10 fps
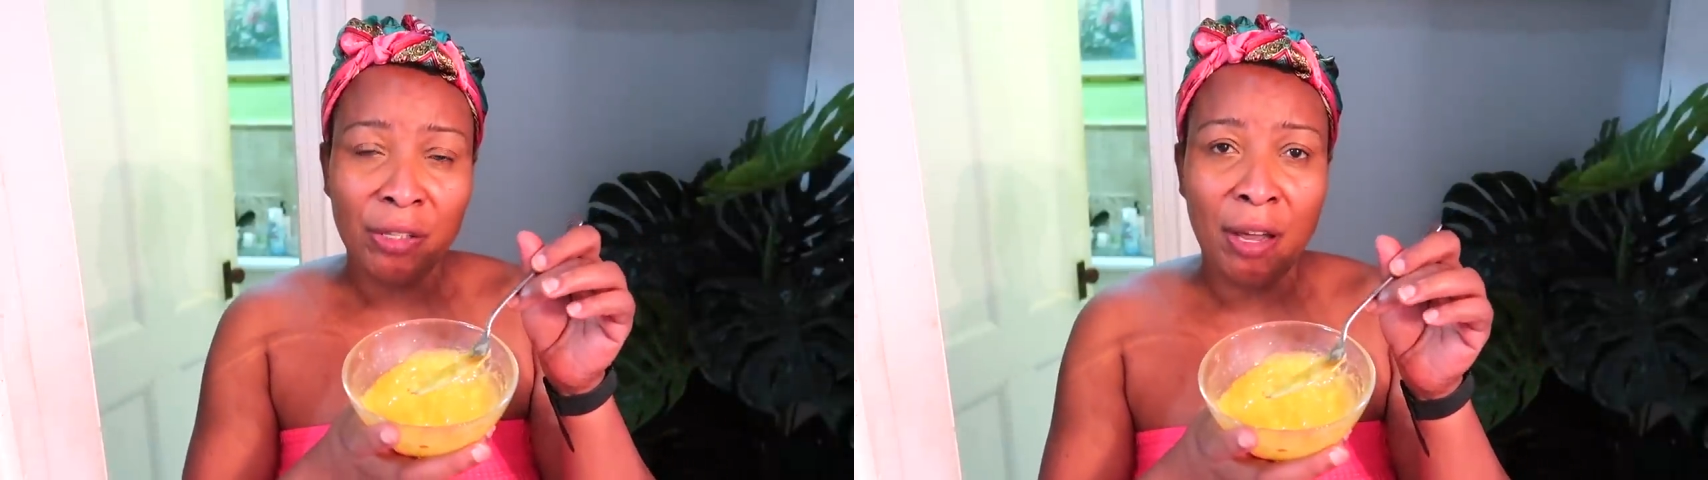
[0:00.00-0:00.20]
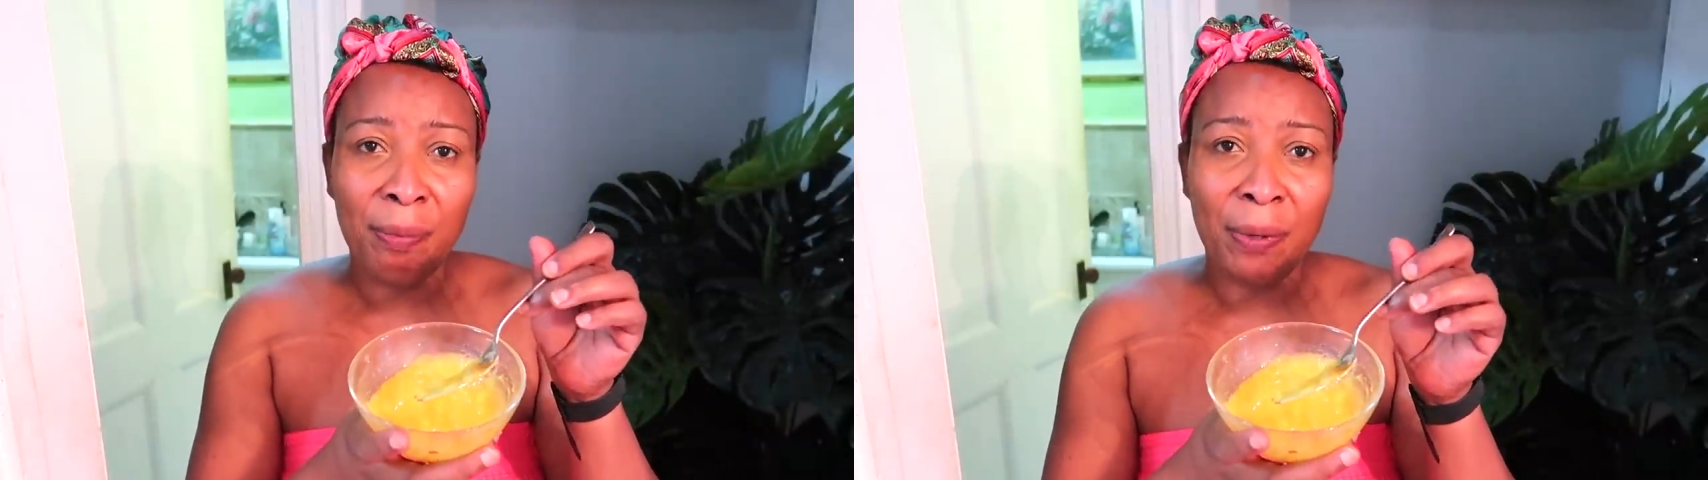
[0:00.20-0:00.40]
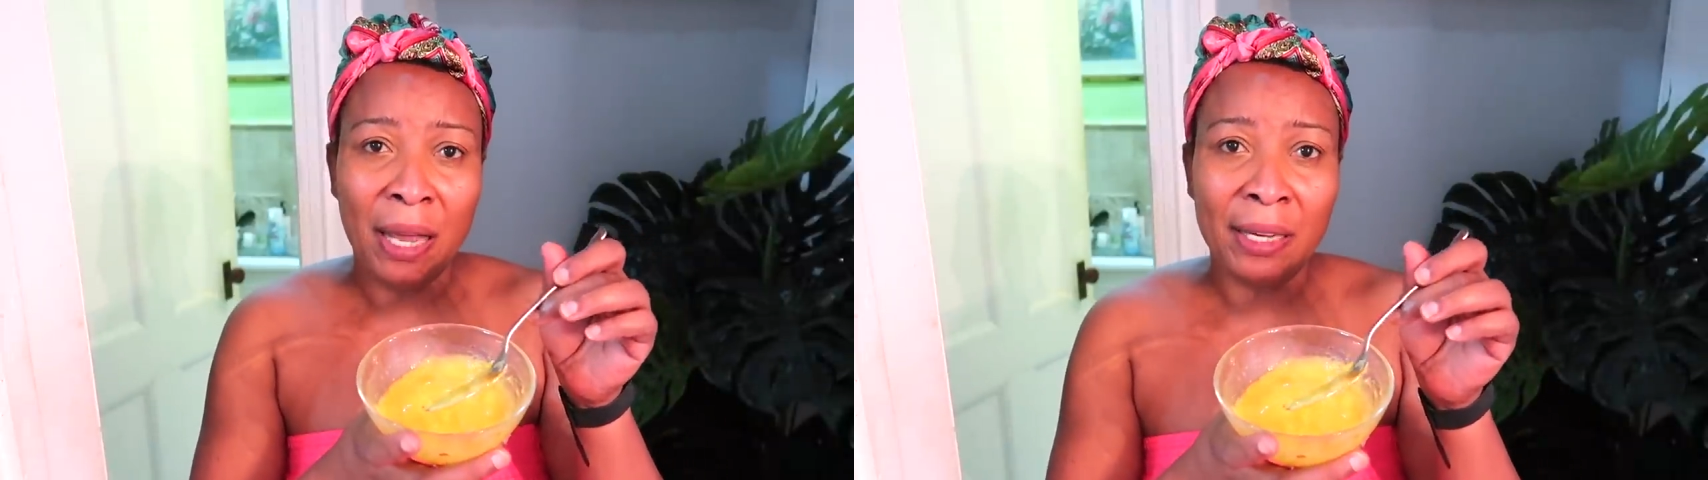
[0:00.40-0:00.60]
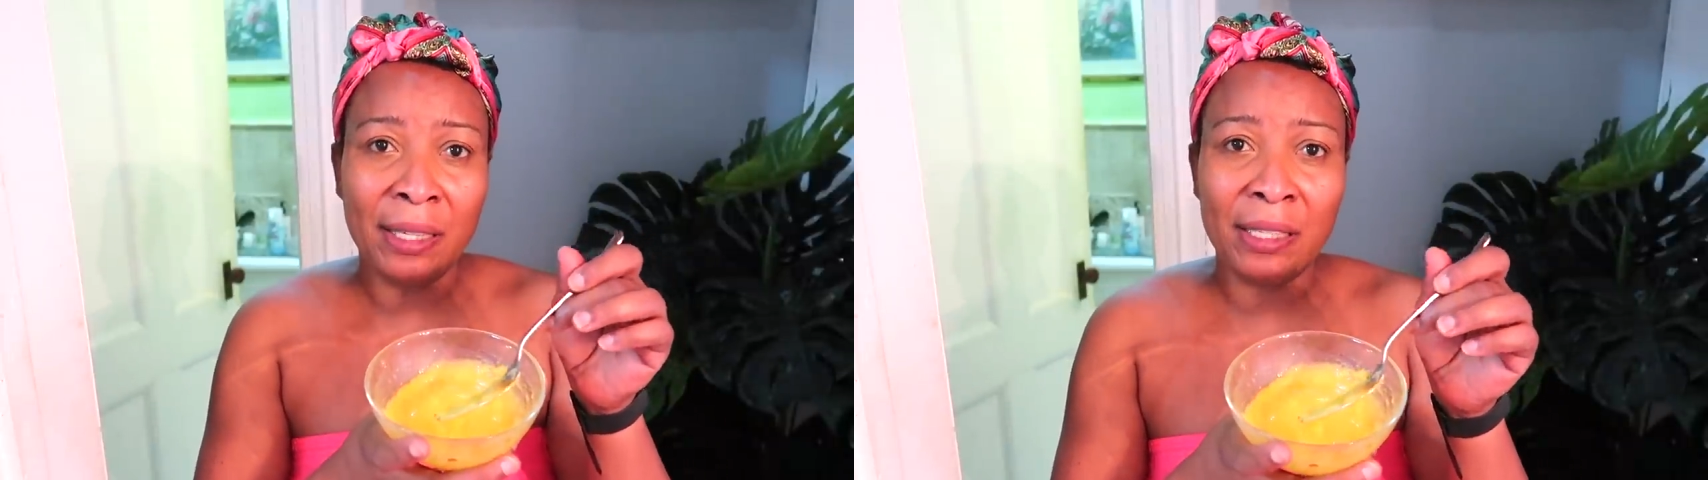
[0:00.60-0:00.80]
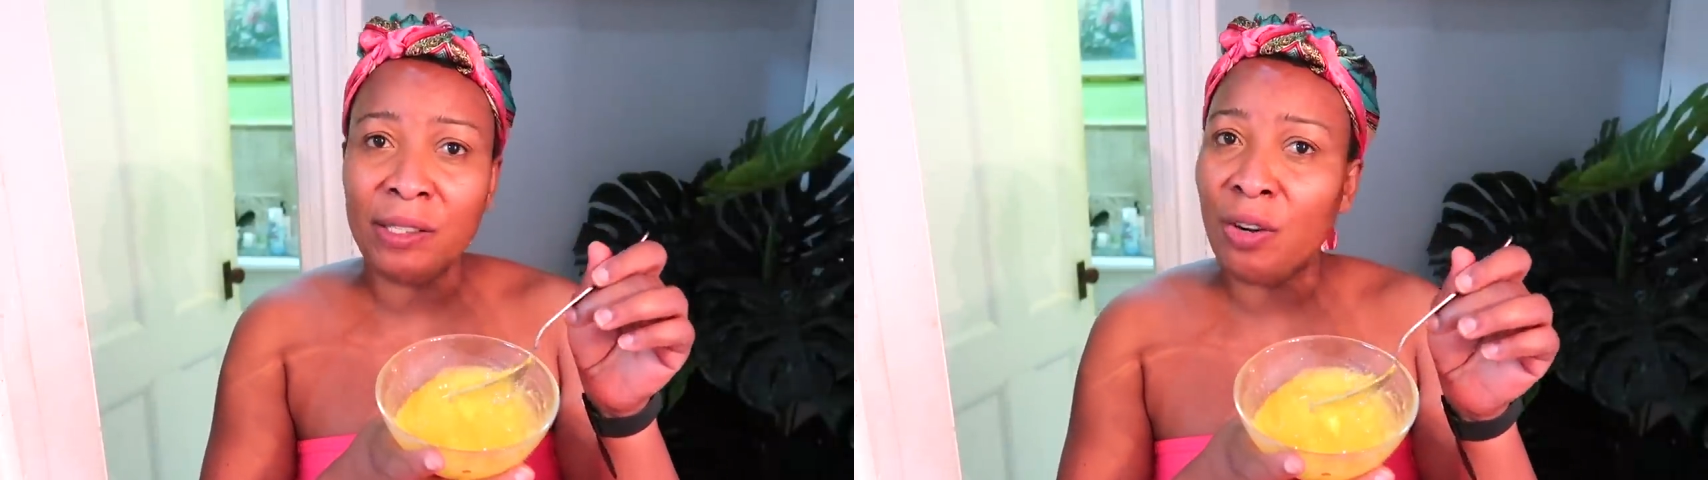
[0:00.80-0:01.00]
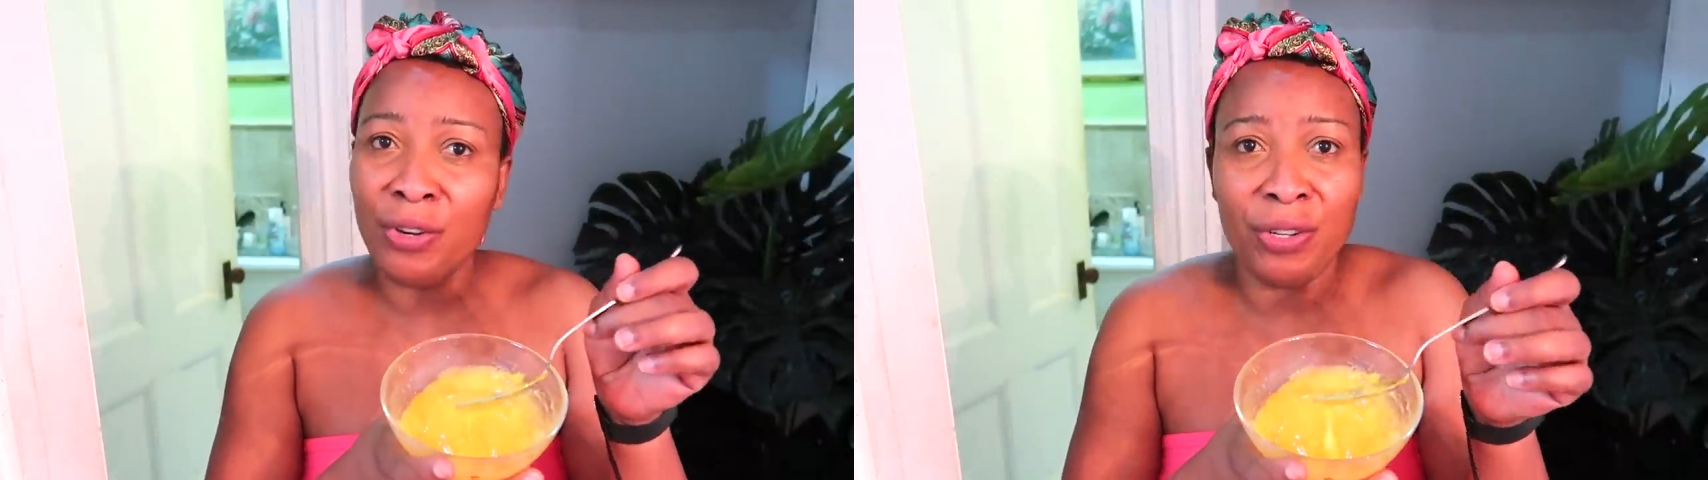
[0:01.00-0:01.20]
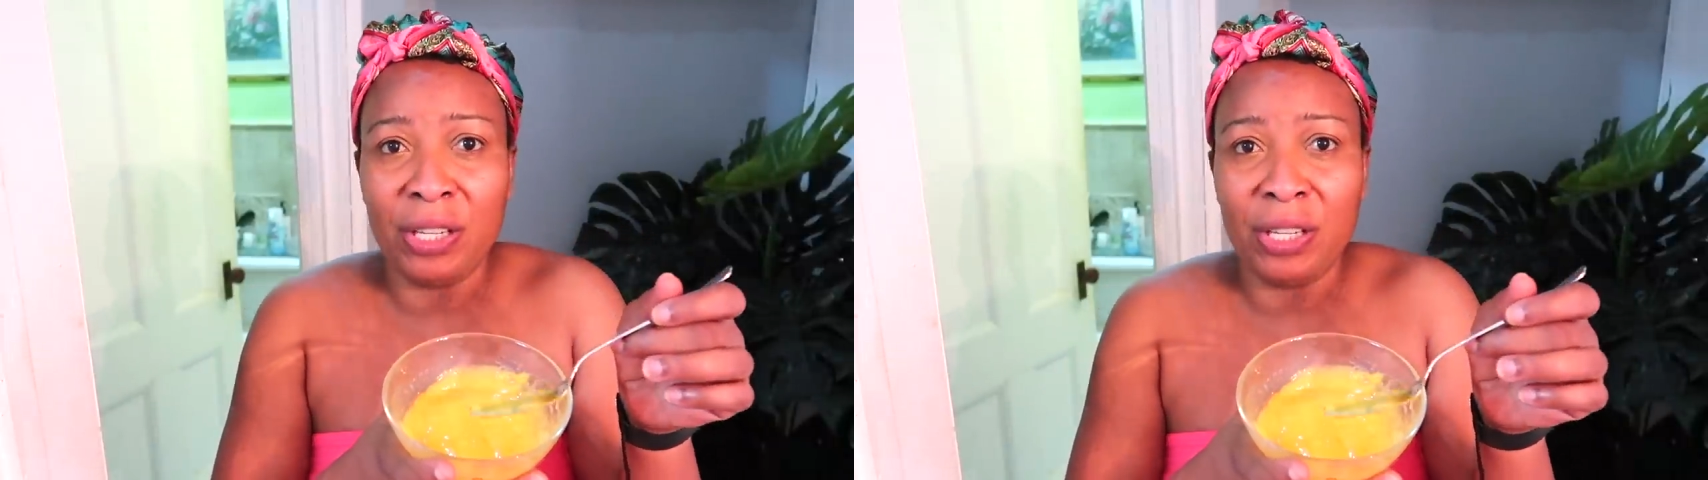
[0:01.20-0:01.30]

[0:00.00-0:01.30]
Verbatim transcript: to apply this or you